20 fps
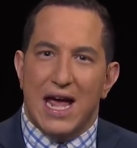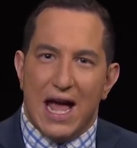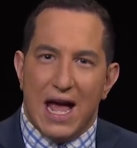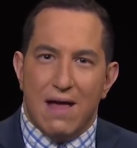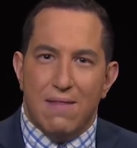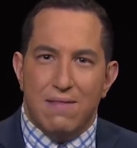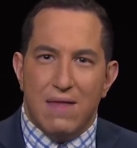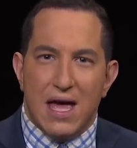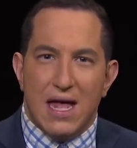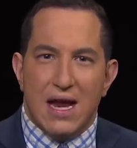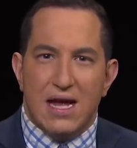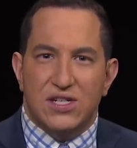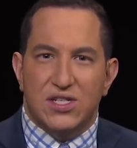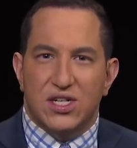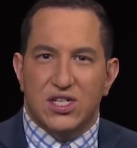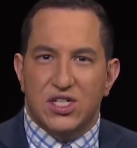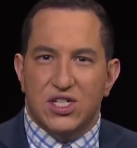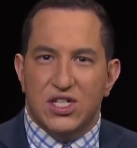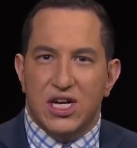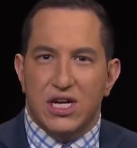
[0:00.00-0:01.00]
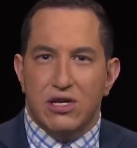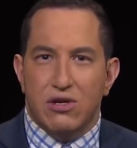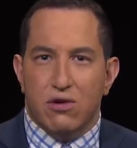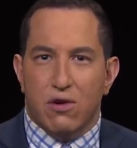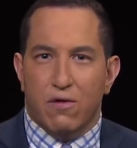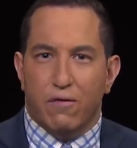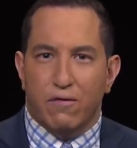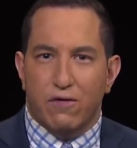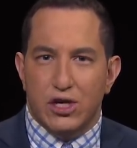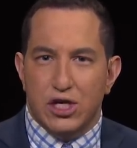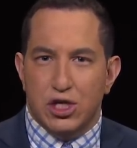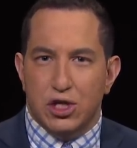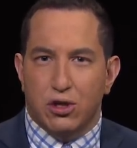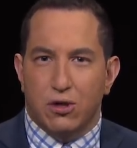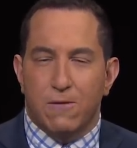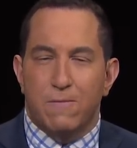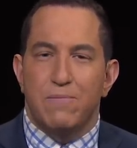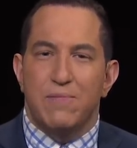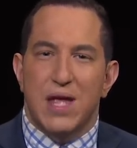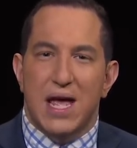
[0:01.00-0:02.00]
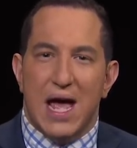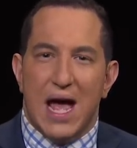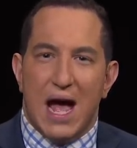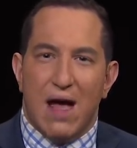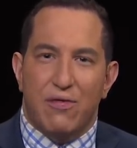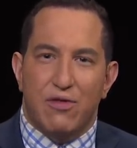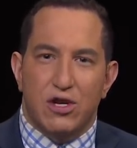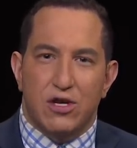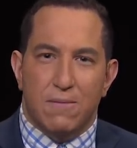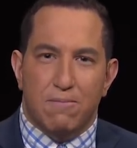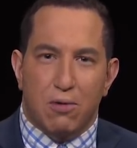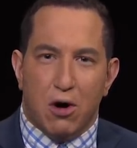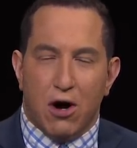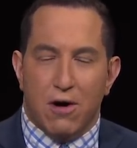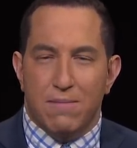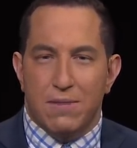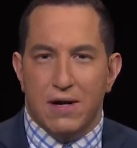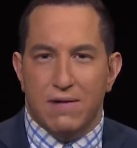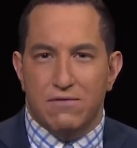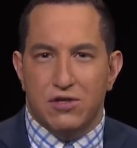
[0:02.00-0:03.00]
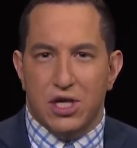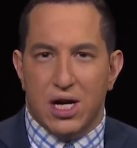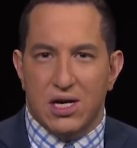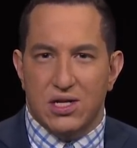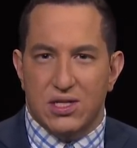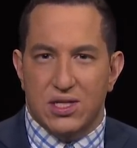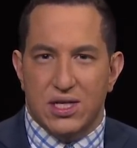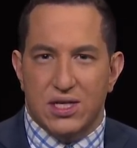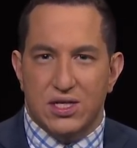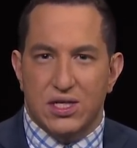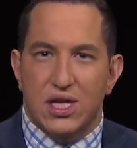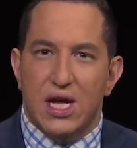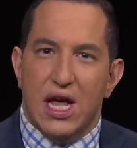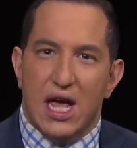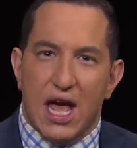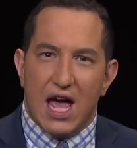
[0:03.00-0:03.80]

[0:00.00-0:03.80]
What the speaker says: and then as a senior official at the Department of Justice,